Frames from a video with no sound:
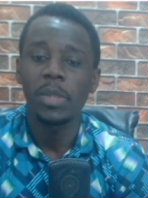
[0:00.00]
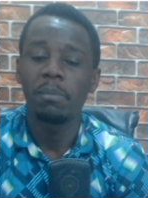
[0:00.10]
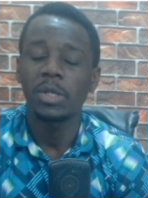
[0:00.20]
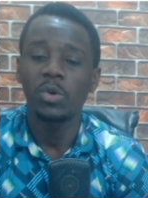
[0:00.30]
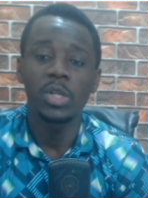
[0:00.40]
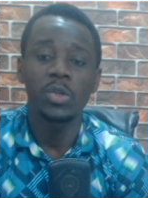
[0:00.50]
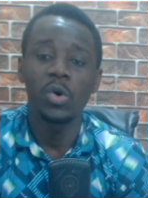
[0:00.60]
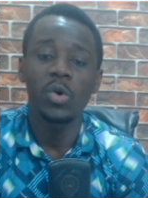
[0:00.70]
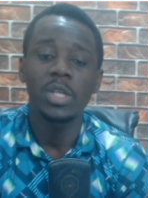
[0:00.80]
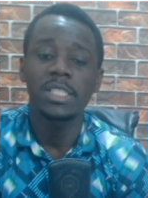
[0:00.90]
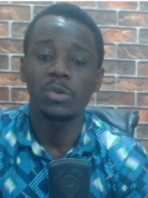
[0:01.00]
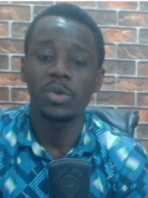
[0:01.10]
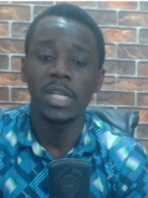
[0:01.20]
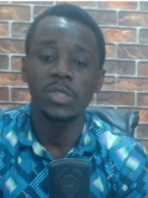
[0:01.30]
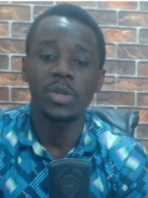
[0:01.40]
But all in all, it's a
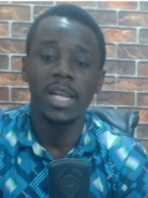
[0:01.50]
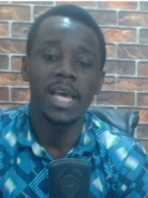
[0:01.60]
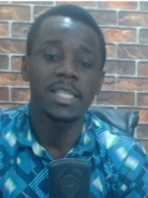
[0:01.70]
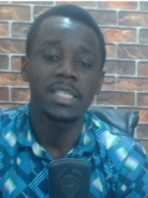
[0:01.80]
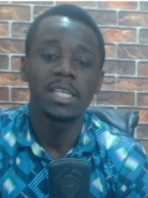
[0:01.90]
good lesson learned.